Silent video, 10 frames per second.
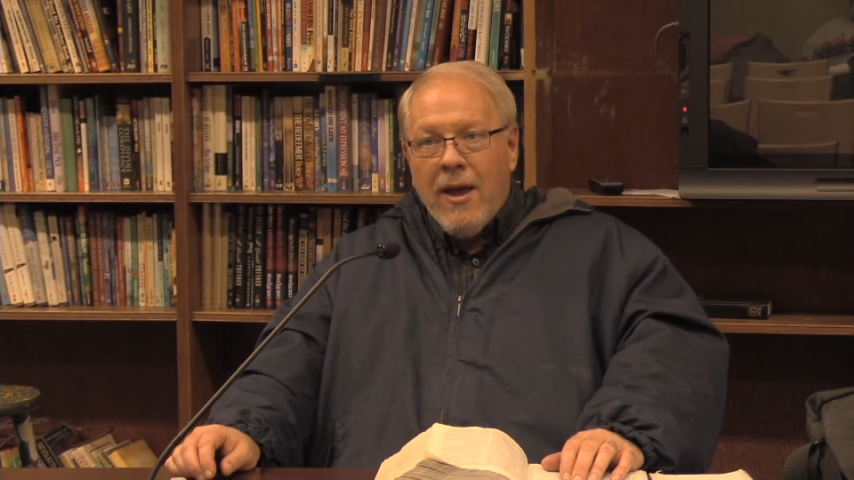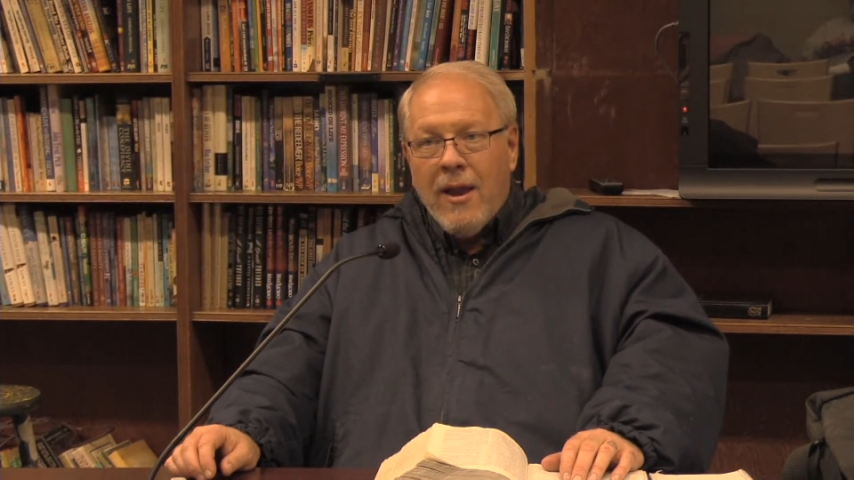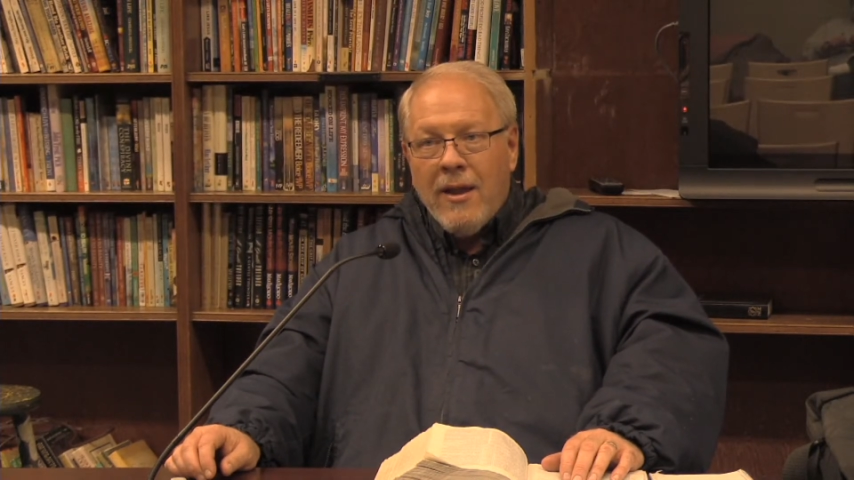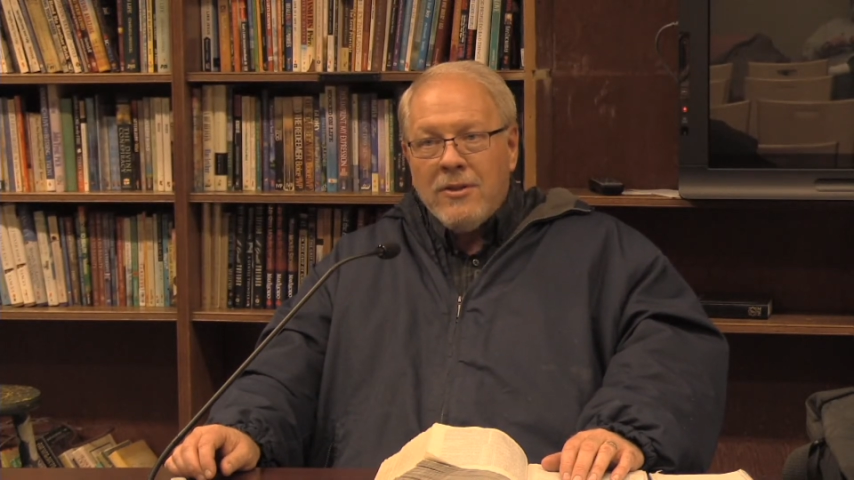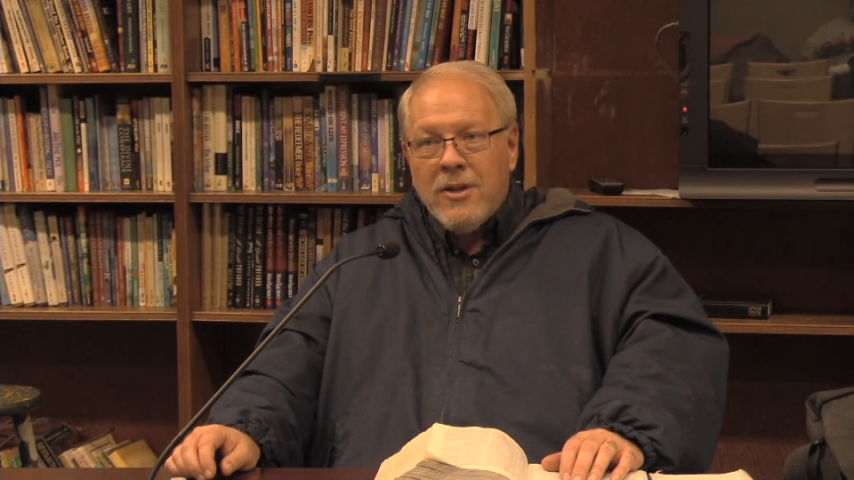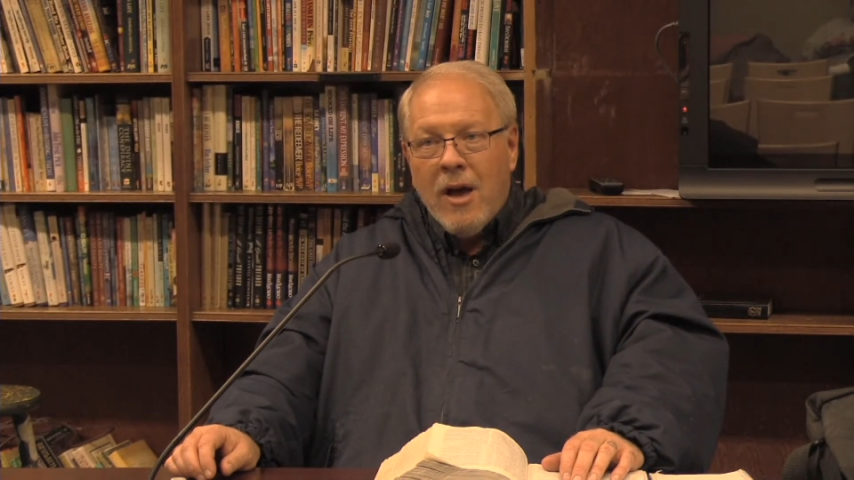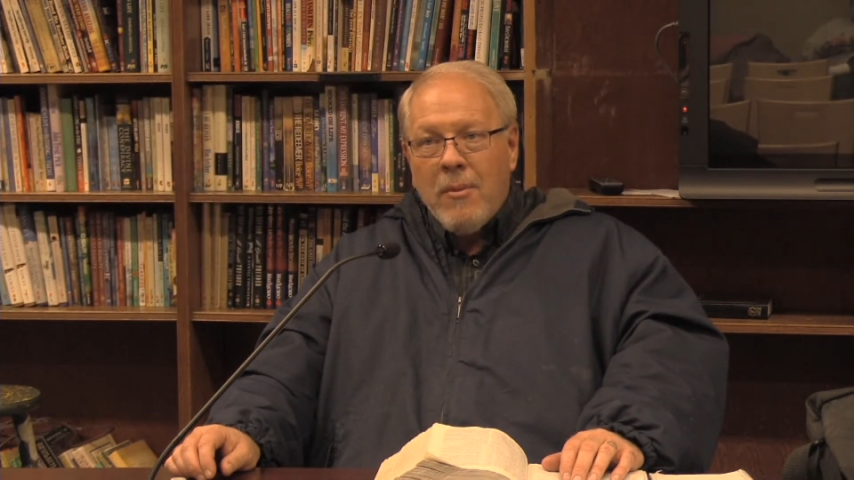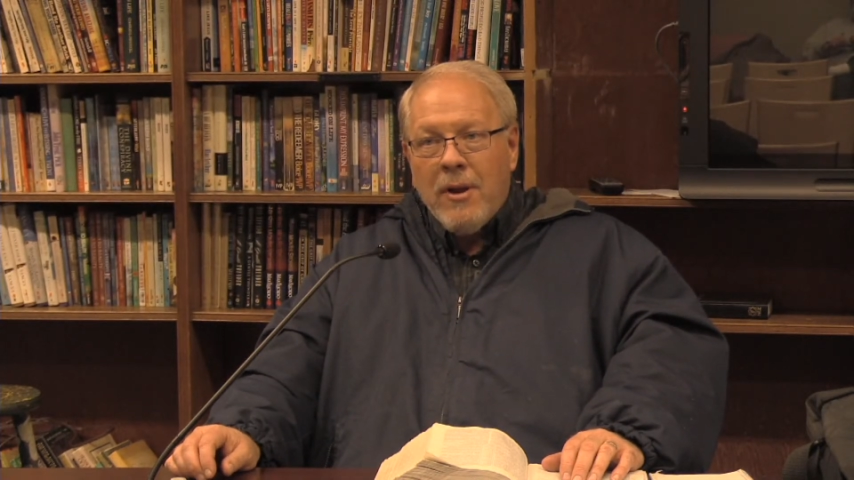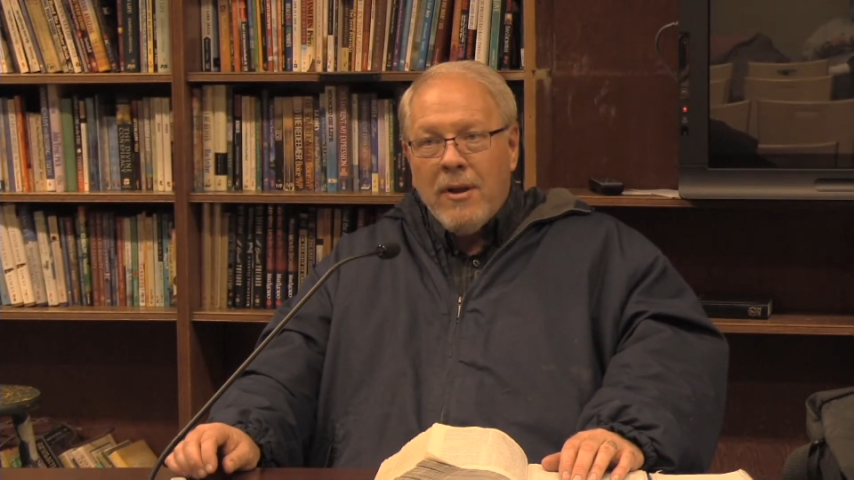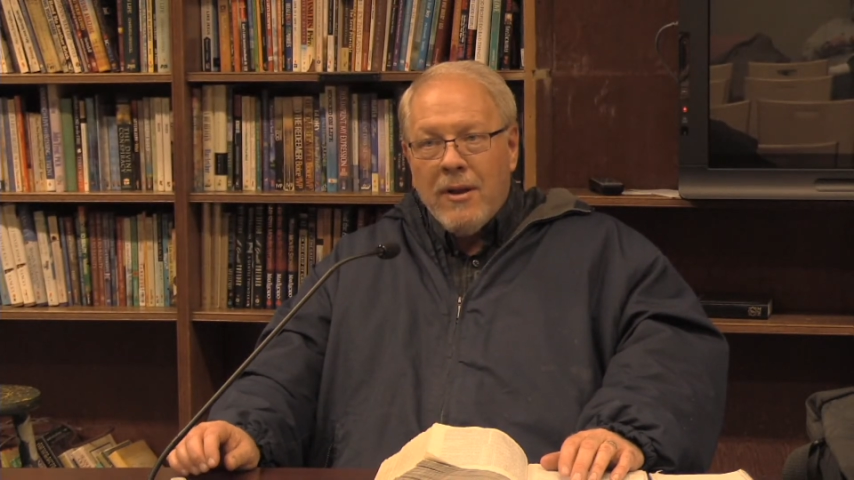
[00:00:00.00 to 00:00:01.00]
And his
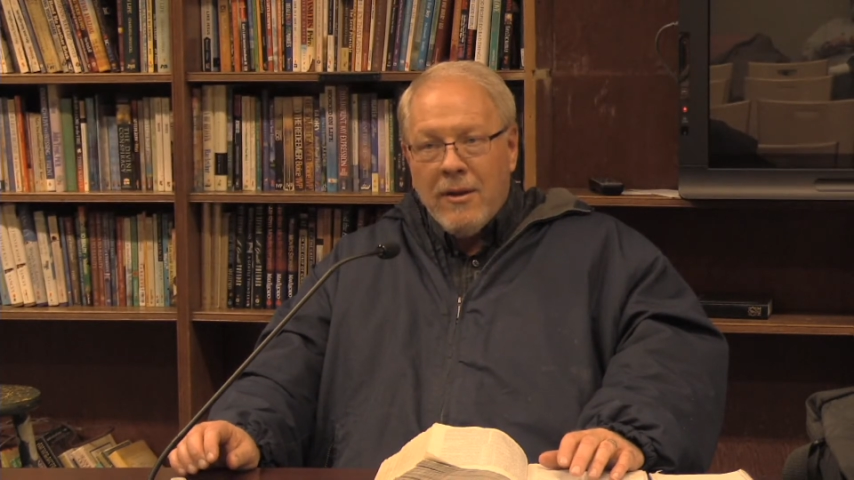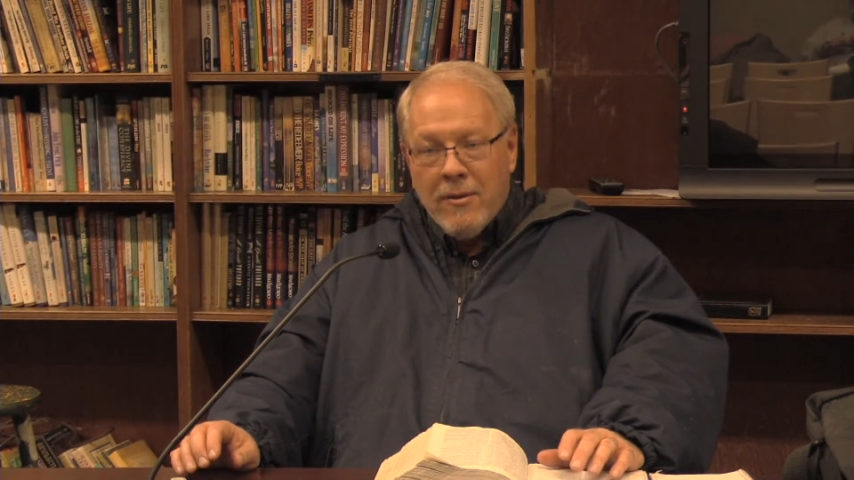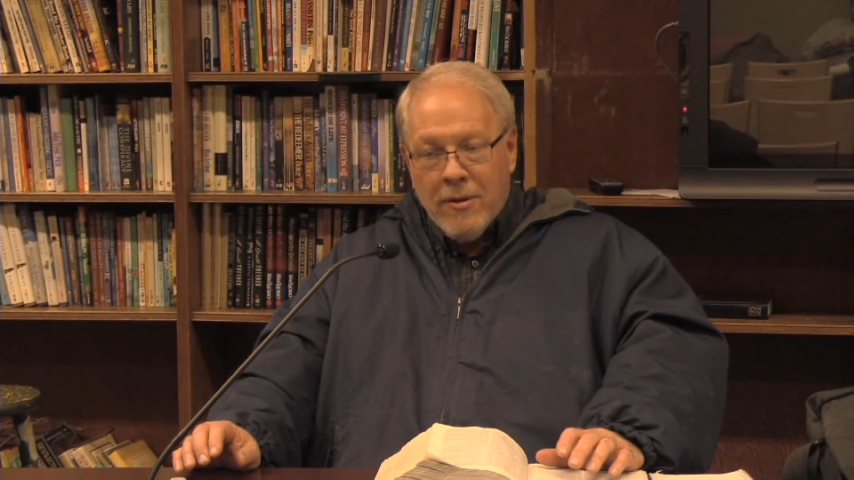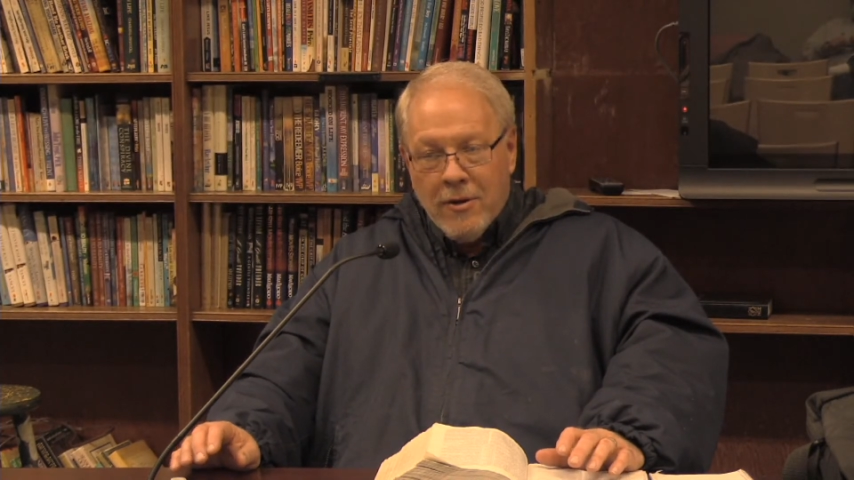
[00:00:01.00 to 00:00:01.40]
comment in